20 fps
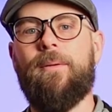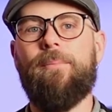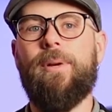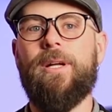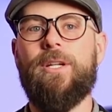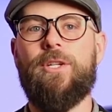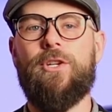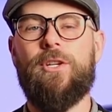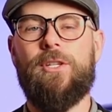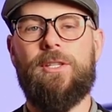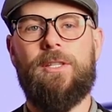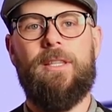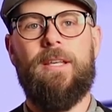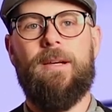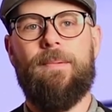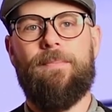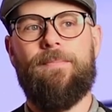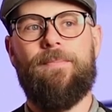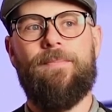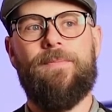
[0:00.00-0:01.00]
but just
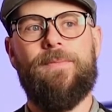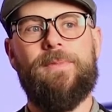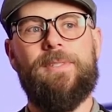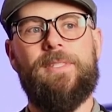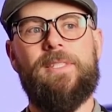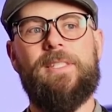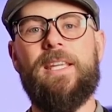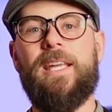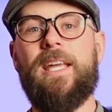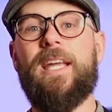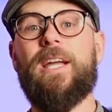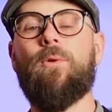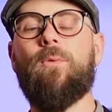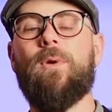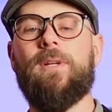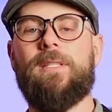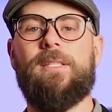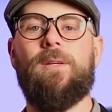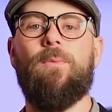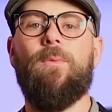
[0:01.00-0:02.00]
the seeing
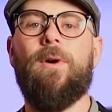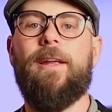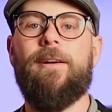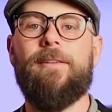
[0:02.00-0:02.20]
what someone